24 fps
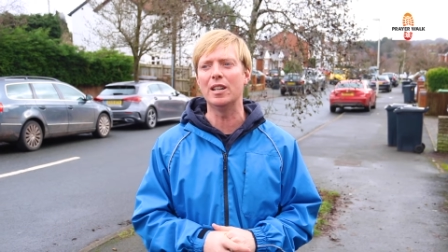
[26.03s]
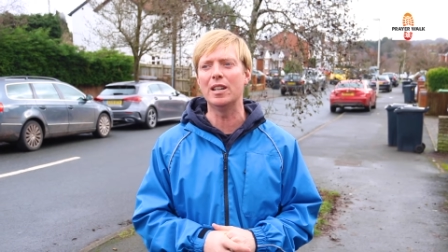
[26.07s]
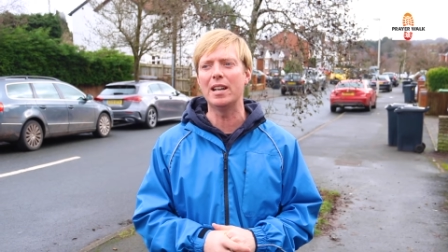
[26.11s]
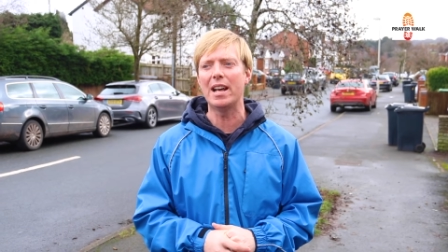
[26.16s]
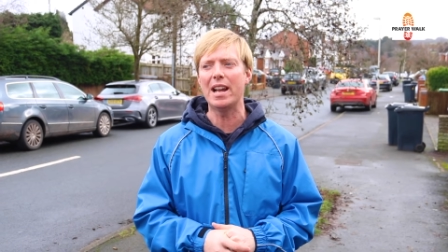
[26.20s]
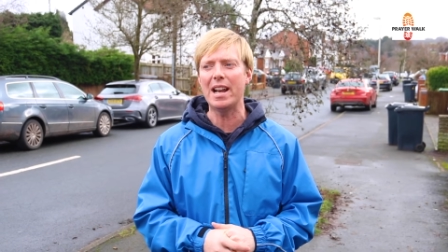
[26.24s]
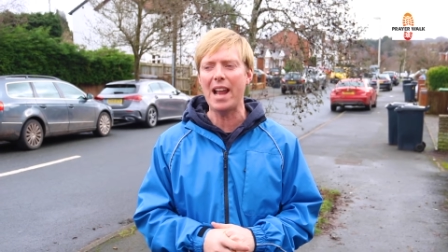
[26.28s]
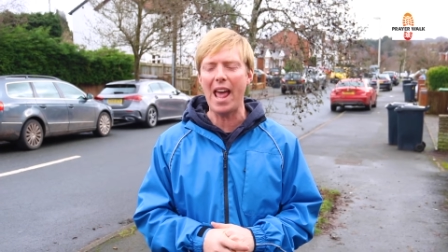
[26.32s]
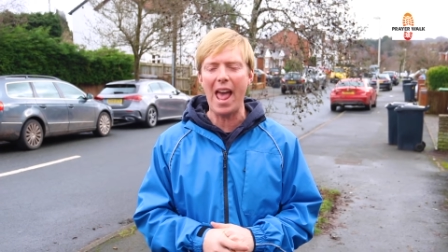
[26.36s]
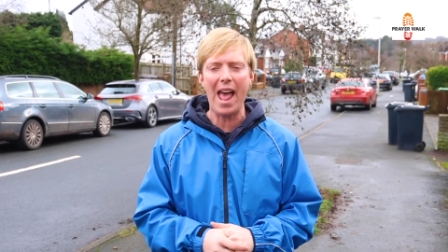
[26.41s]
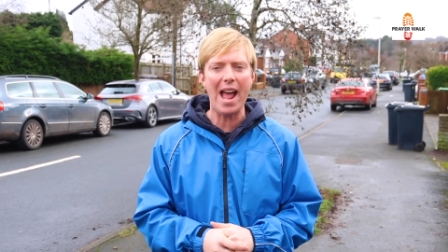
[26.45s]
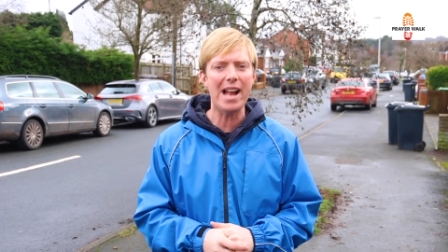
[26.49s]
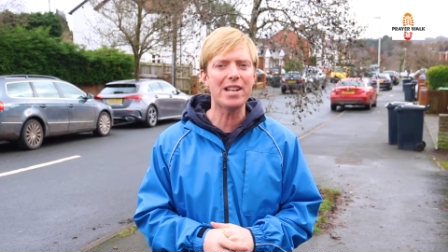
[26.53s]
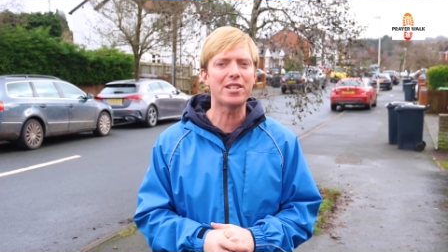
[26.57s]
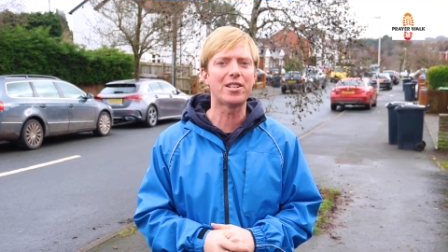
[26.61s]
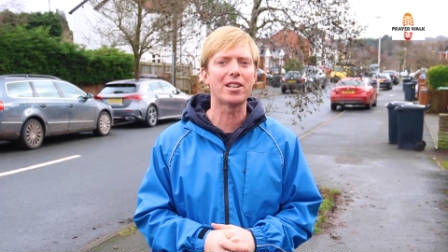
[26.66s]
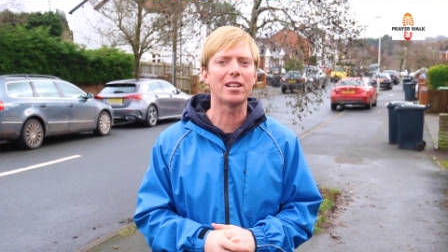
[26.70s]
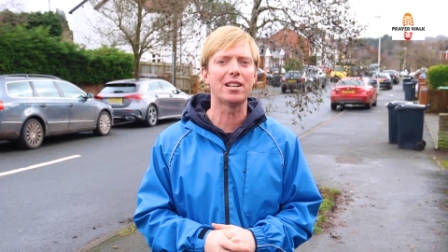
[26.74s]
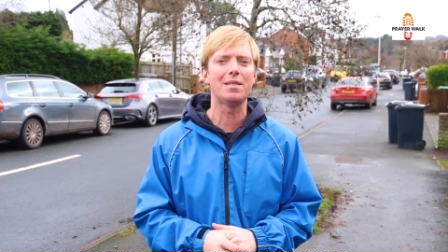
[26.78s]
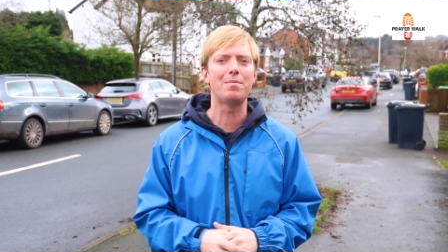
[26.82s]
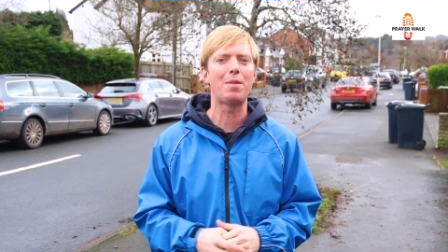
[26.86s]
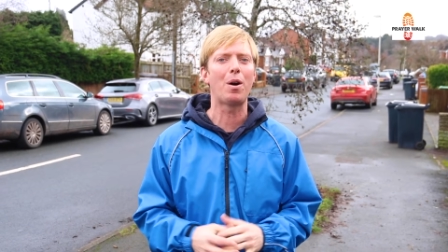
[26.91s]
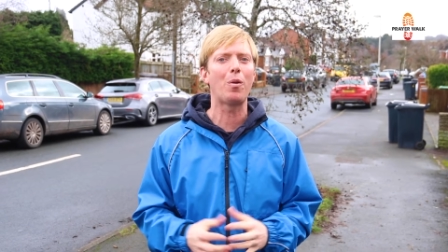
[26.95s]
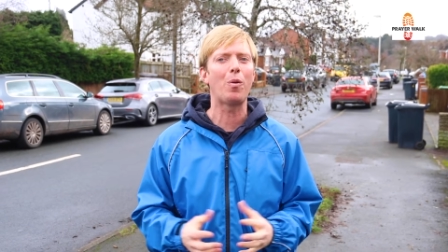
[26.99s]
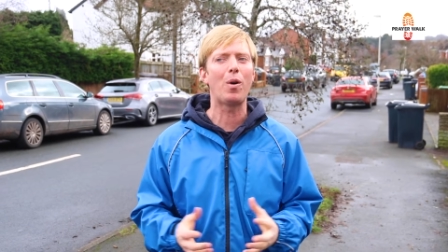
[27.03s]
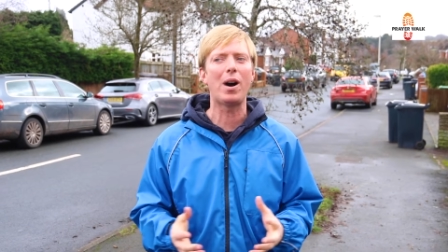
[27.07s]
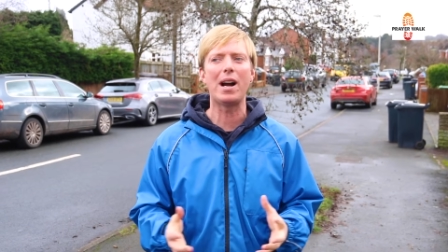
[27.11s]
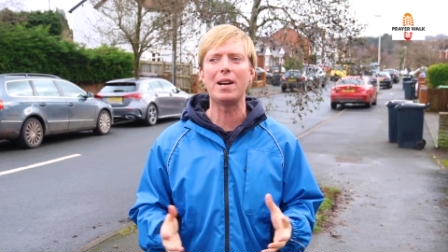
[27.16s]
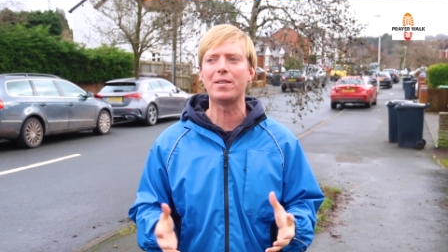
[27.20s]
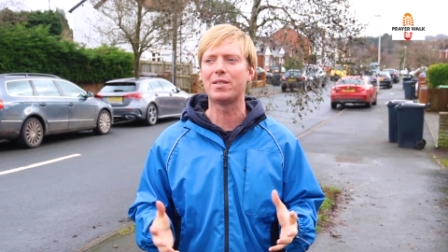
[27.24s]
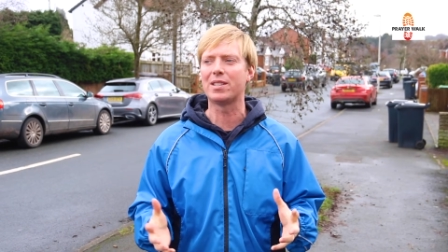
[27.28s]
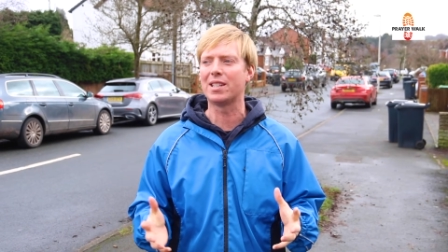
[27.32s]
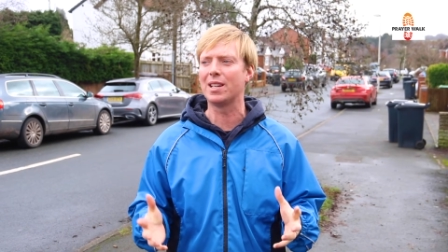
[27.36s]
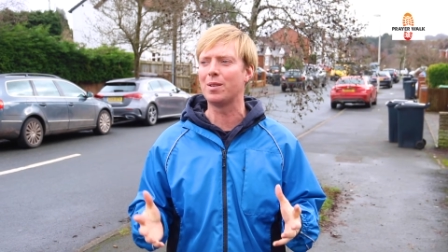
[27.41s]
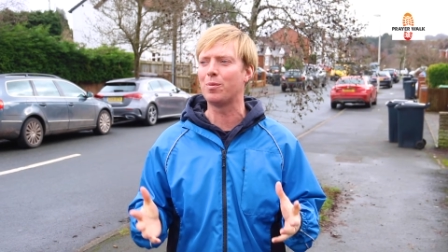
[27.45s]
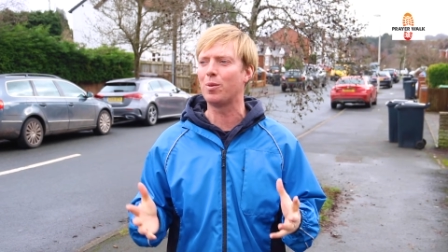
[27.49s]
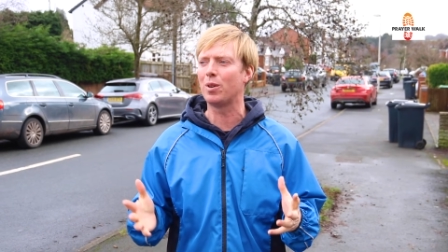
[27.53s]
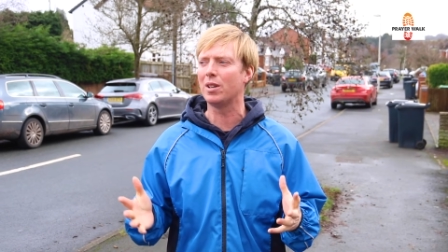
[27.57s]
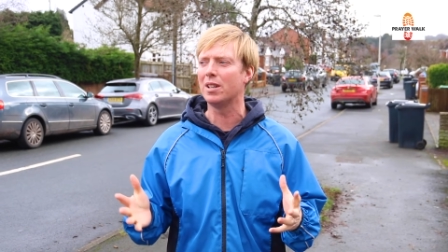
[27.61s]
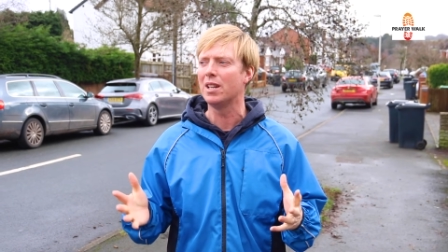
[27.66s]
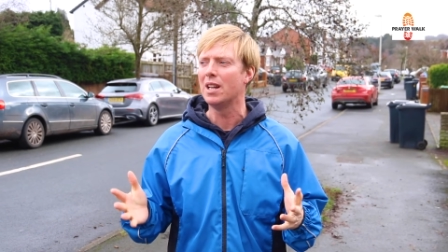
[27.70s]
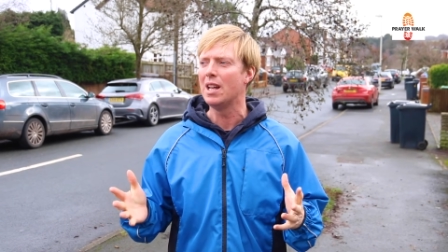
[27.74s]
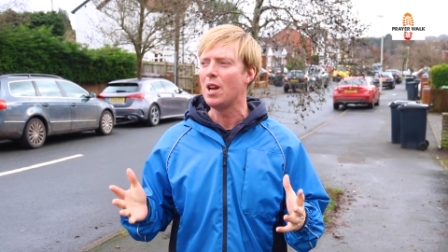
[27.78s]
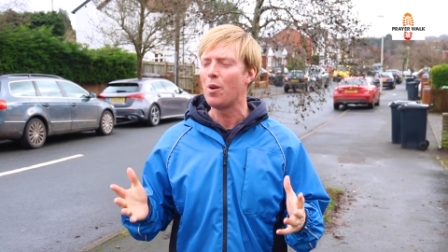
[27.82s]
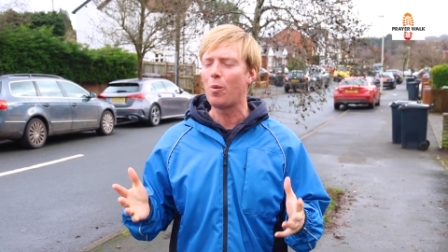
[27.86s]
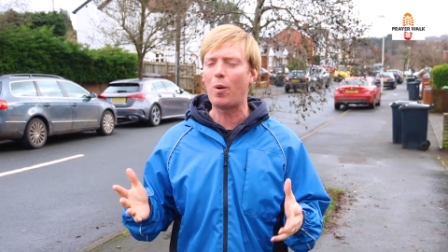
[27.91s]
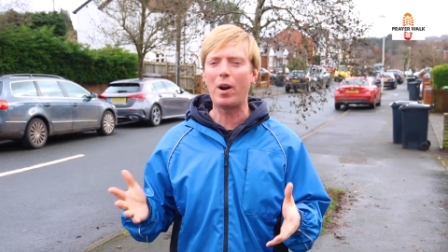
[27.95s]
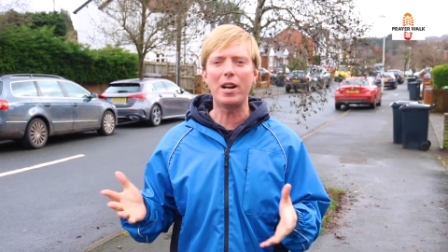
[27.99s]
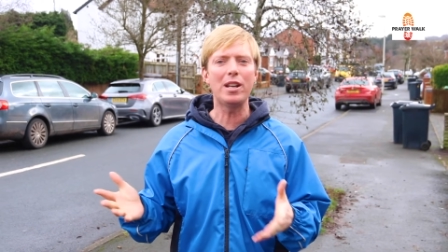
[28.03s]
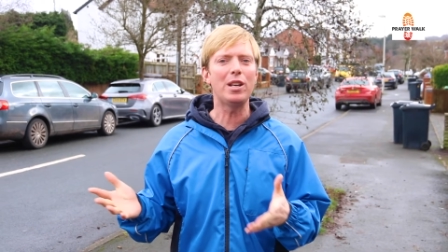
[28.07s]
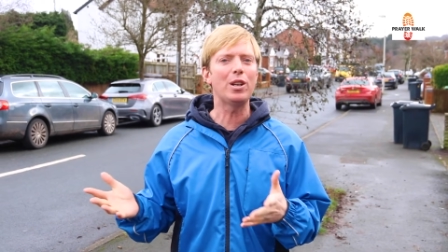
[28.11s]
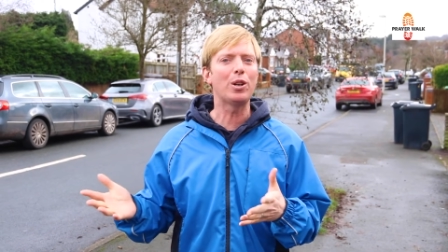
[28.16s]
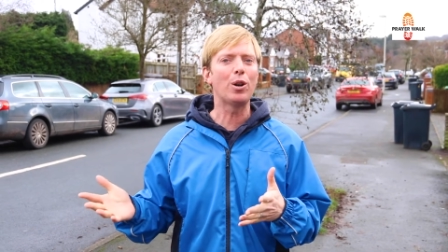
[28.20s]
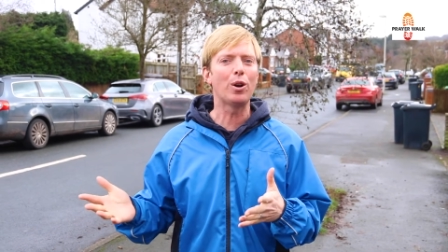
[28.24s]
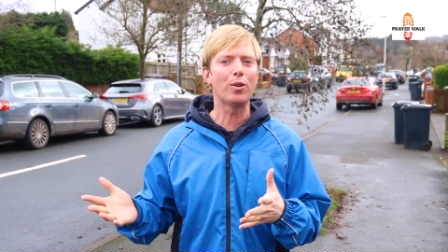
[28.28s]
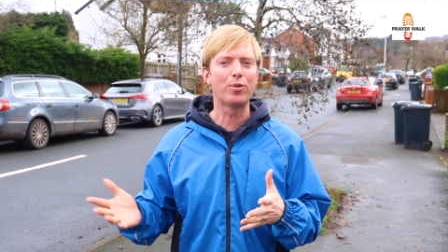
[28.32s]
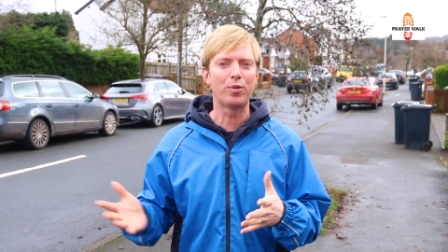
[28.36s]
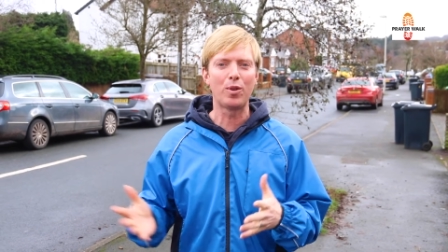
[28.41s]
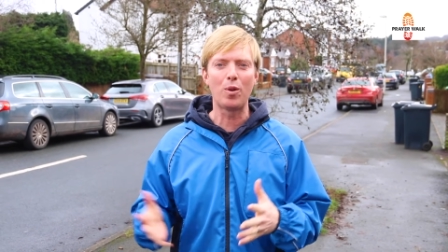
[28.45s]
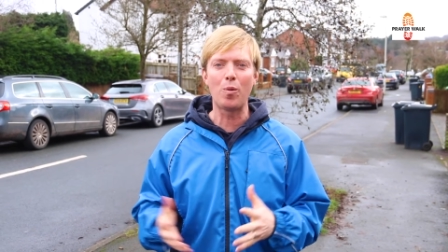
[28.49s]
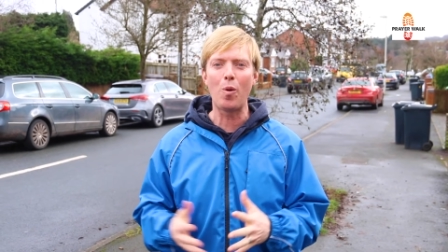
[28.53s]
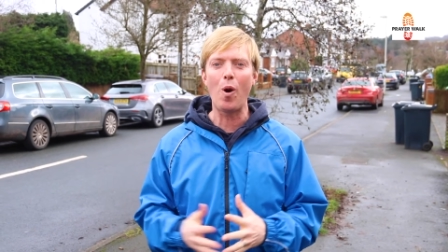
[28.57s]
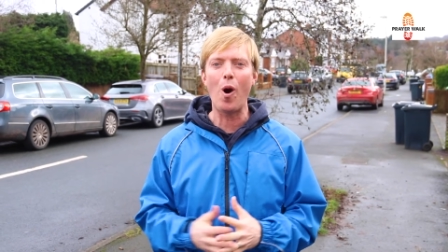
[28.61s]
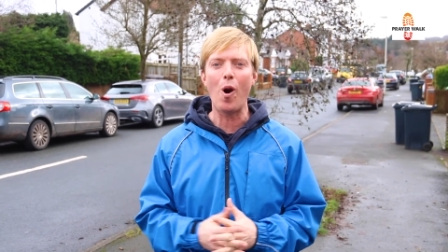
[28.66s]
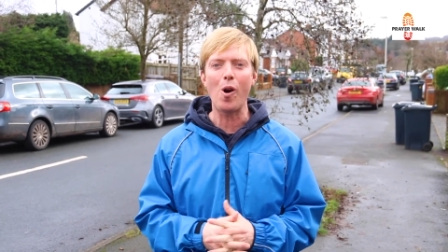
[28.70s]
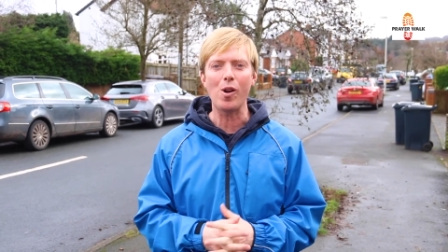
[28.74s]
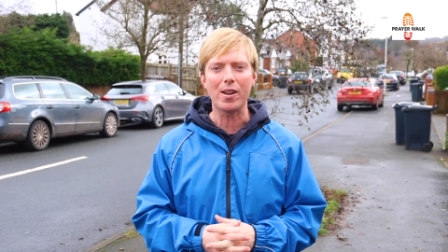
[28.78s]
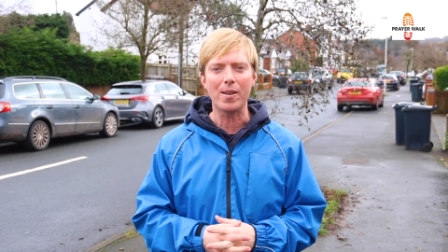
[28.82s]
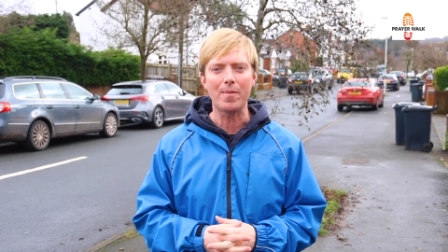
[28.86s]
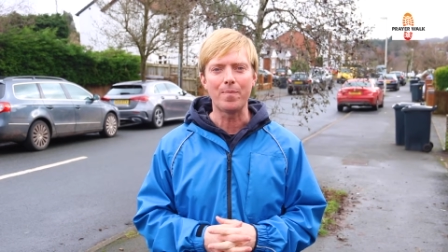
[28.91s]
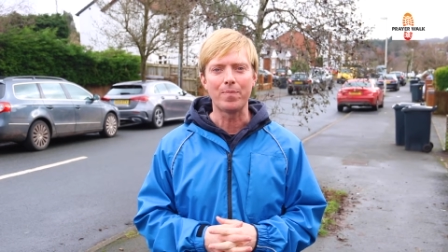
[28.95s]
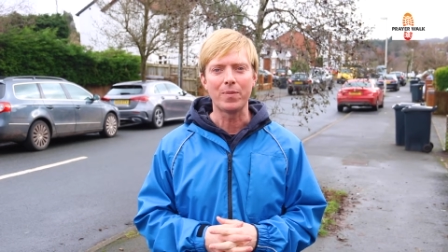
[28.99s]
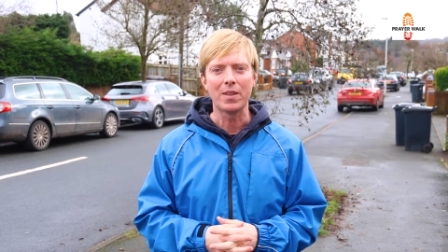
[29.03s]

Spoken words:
And Angela, my wife, said, well, why don't you go for a walk?